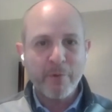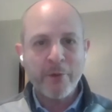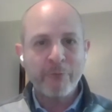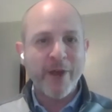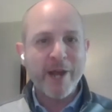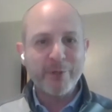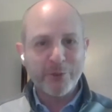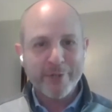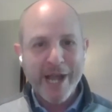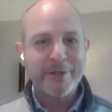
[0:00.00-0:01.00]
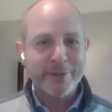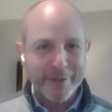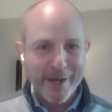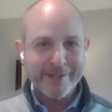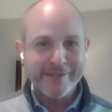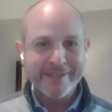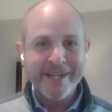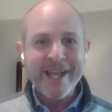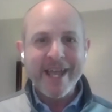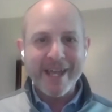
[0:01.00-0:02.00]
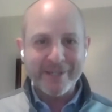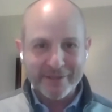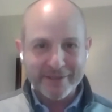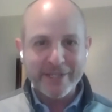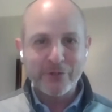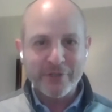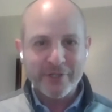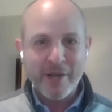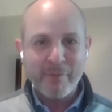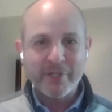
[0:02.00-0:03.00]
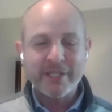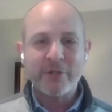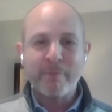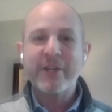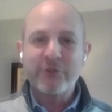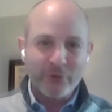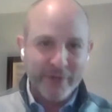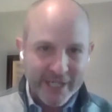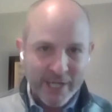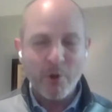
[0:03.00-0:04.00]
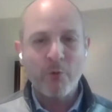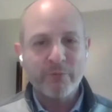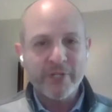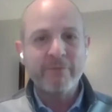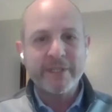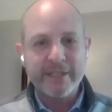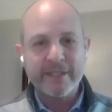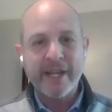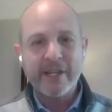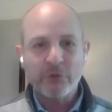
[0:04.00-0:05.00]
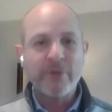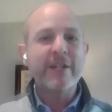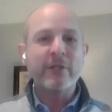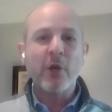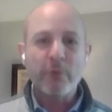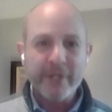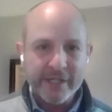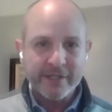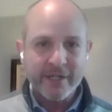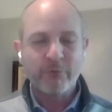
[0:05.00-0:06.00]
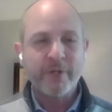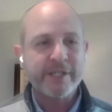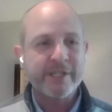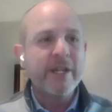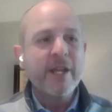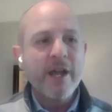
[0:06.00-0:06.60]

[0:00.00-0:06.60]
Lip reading: Their families are counting on us as the leaders of the company to make sure they come home safely at the end of the day. So that alone is enough reason.